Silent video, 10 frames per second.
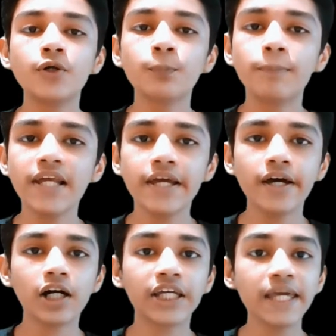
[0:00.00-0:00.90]
to
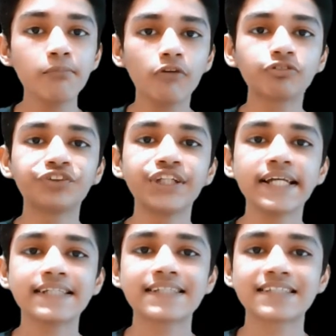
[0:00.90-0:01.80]
play a game of
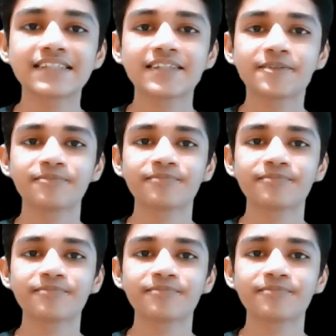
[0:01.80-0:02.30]
chess.